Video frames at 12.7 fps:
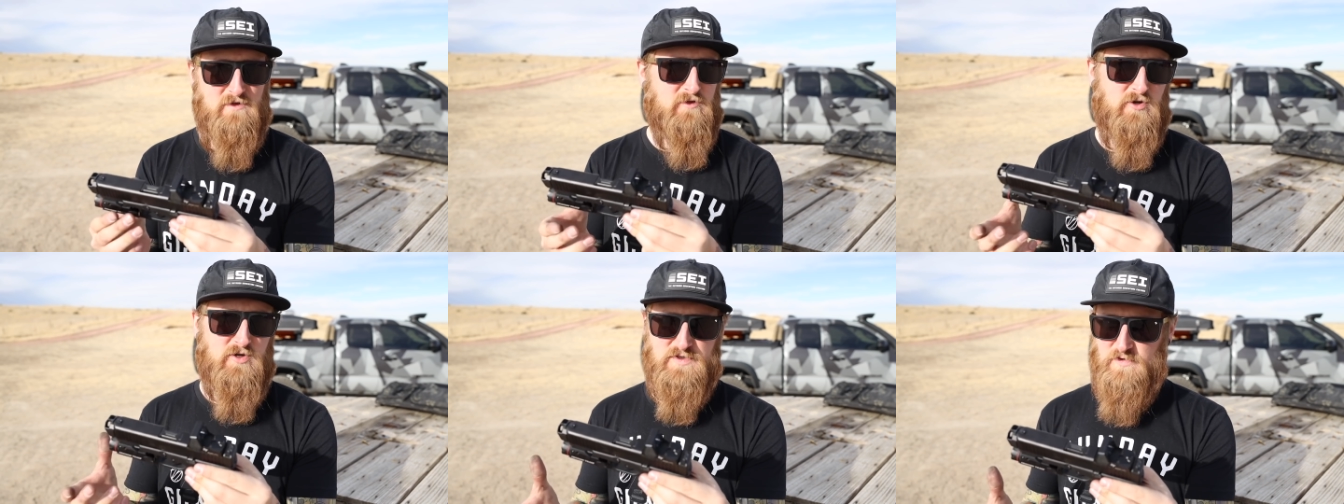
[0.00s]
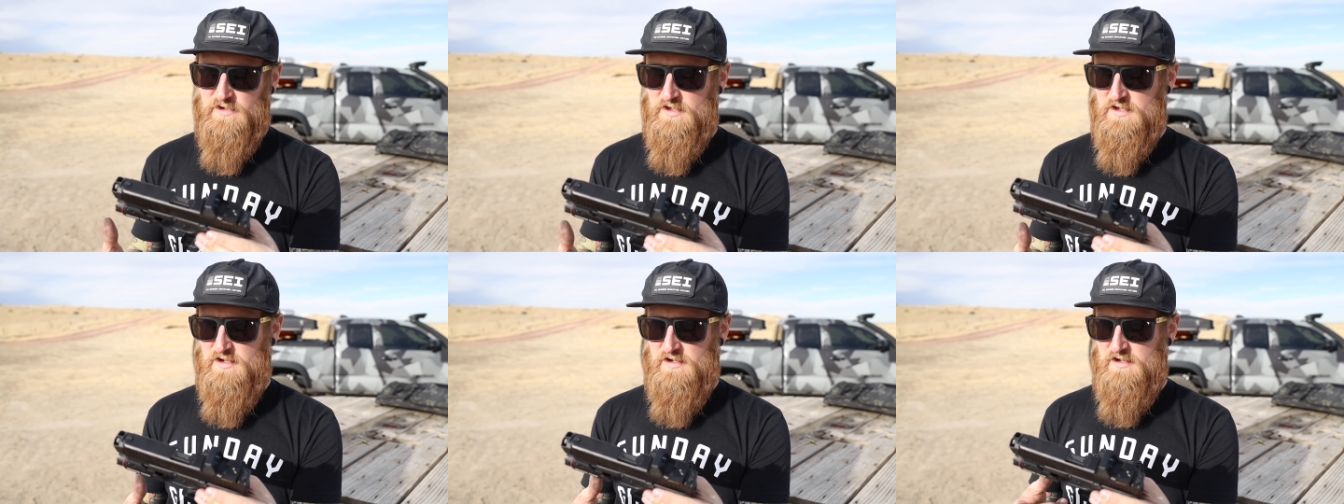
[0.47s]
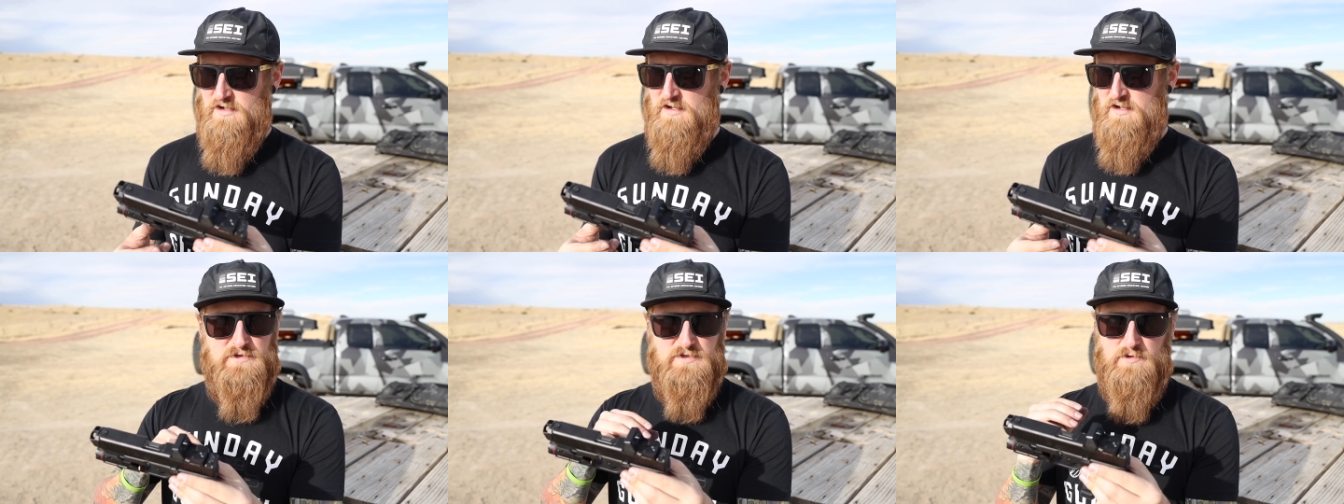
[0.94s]
It looks really
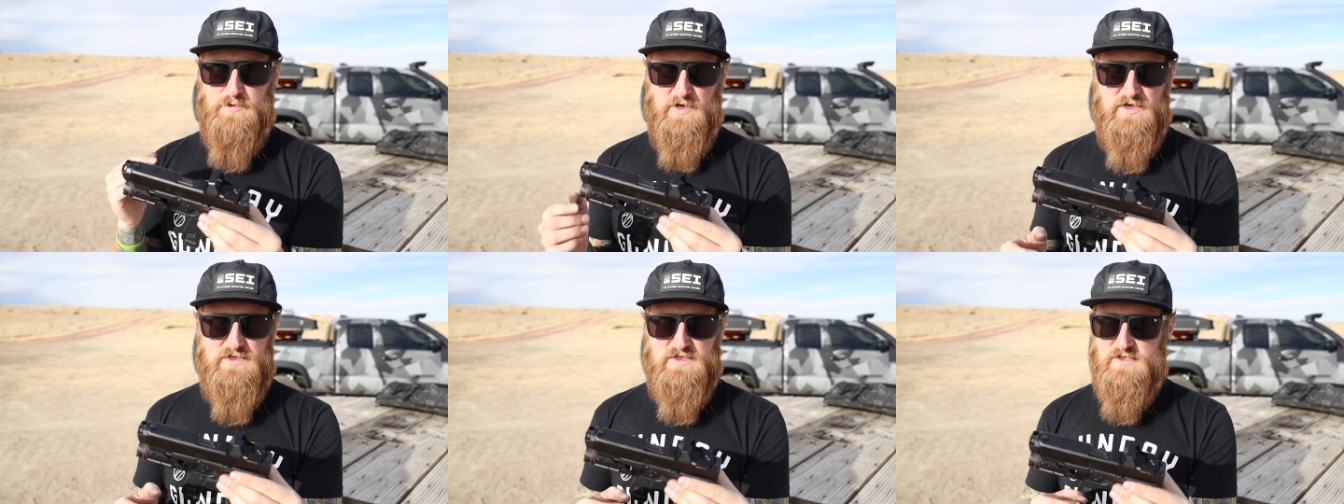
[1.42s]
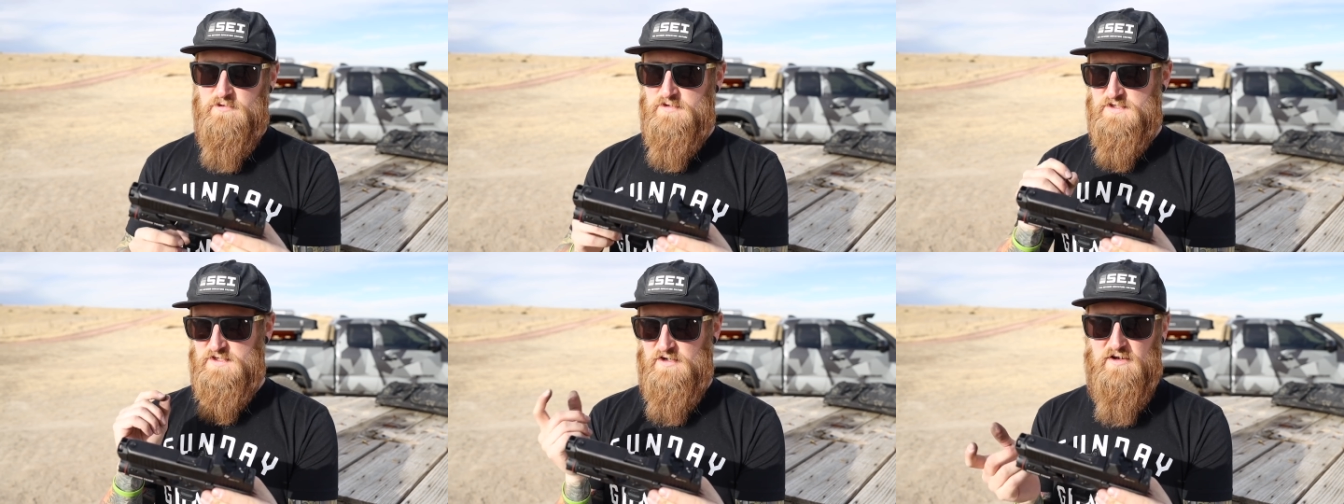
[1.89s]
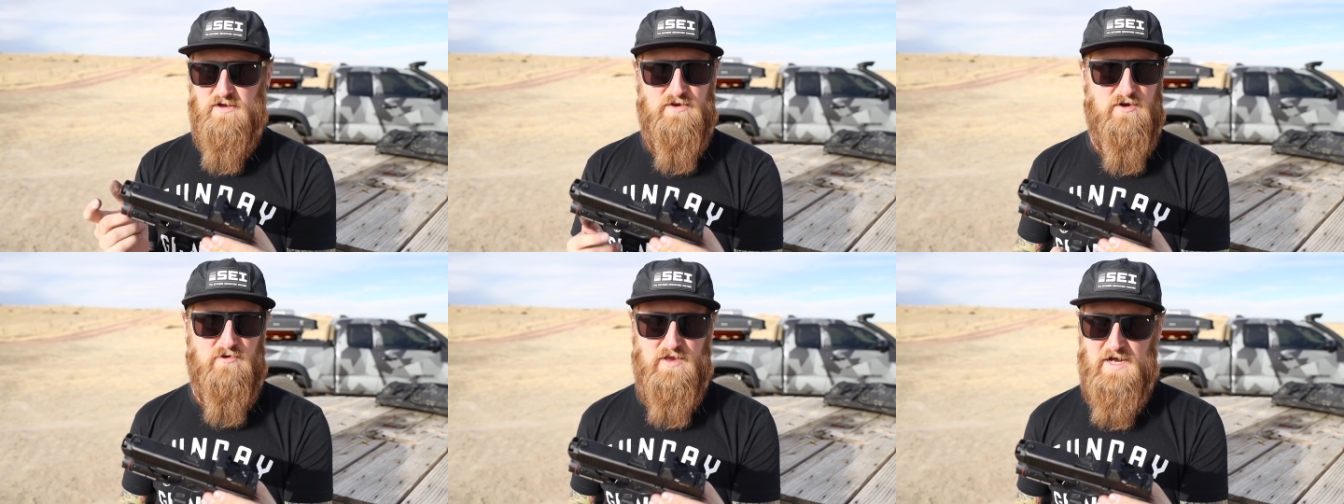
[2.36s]
good, super easy to install,
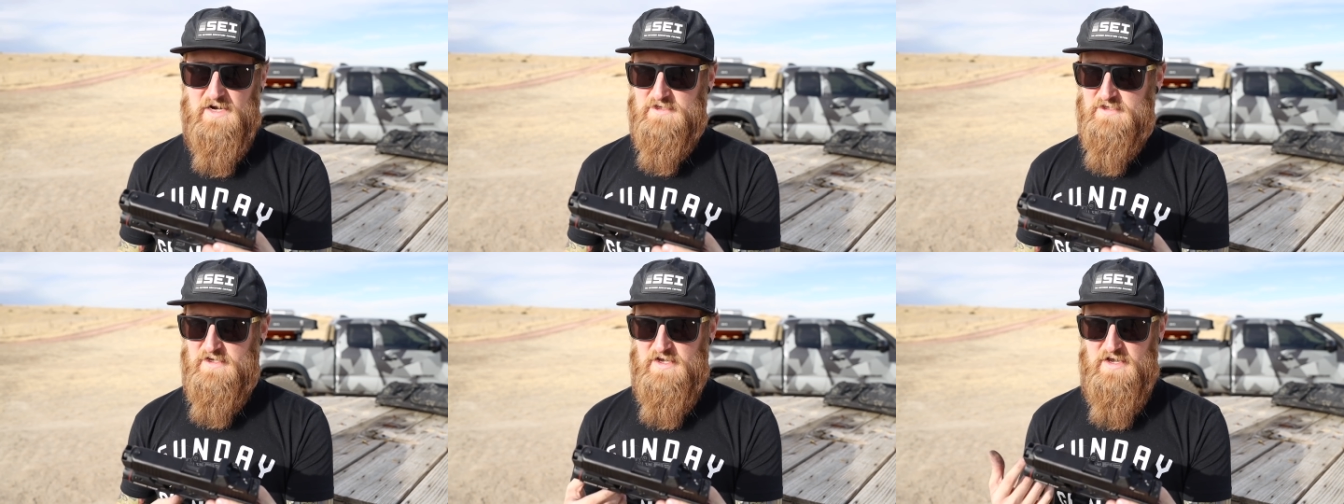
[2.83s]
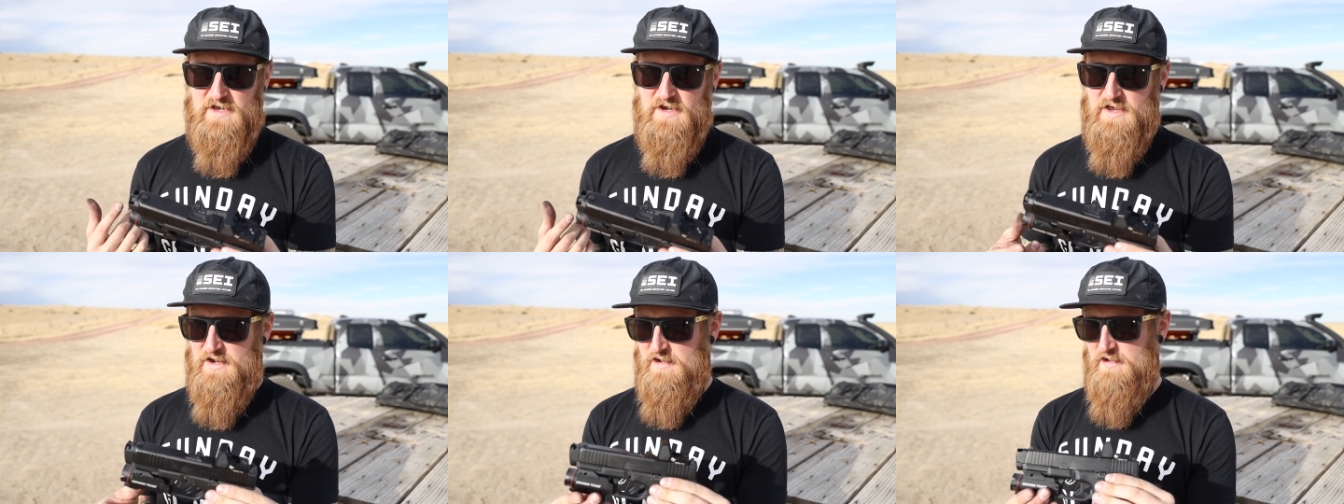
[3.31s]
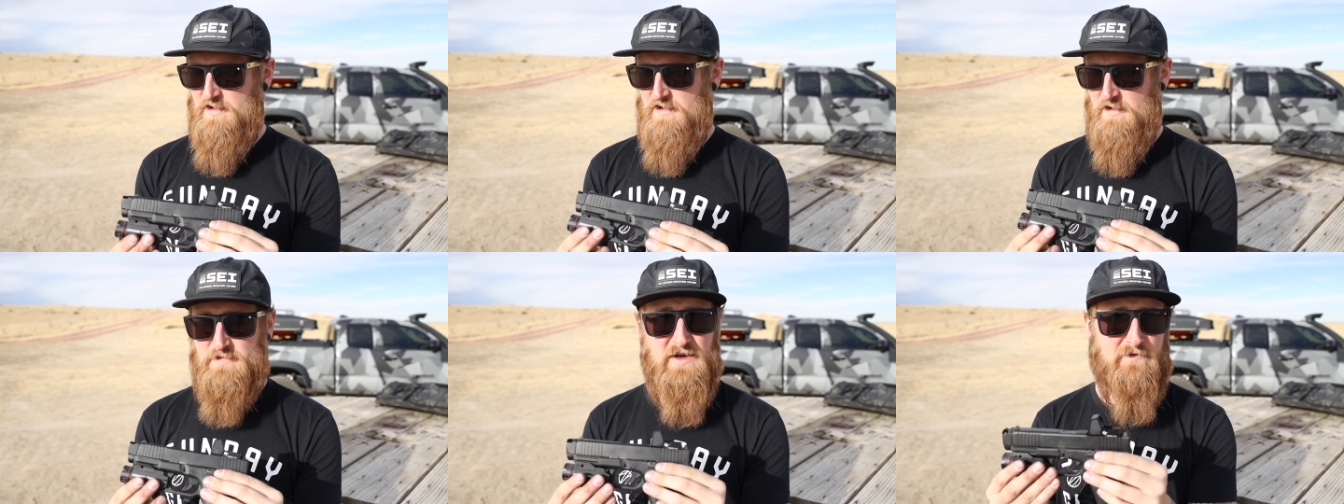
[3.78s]
no Loctite, and
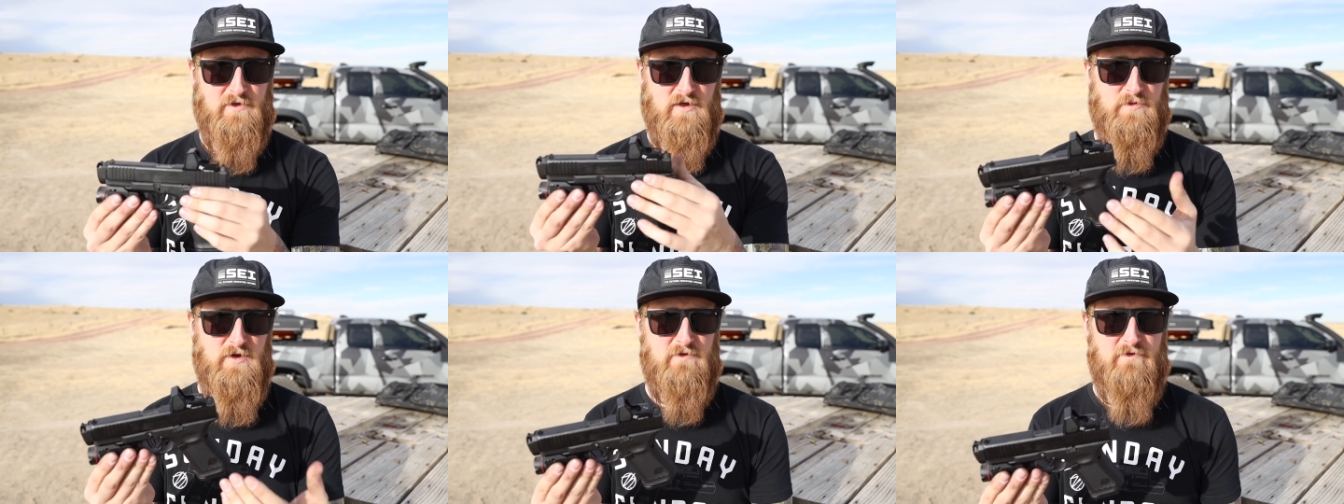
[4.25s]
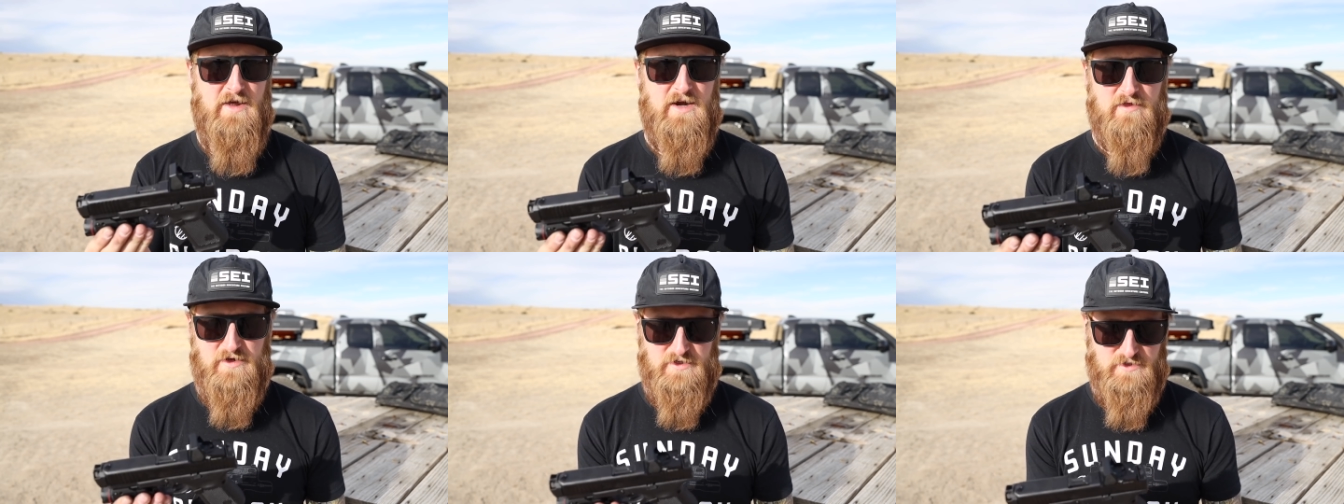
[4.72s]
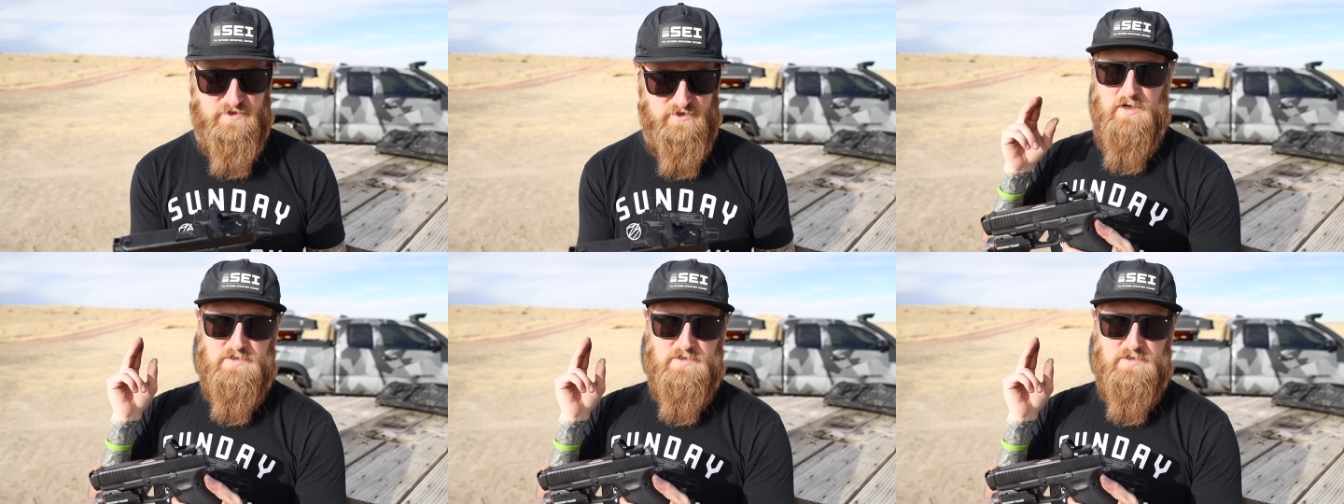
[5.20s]
I'm definitely a big fan of this.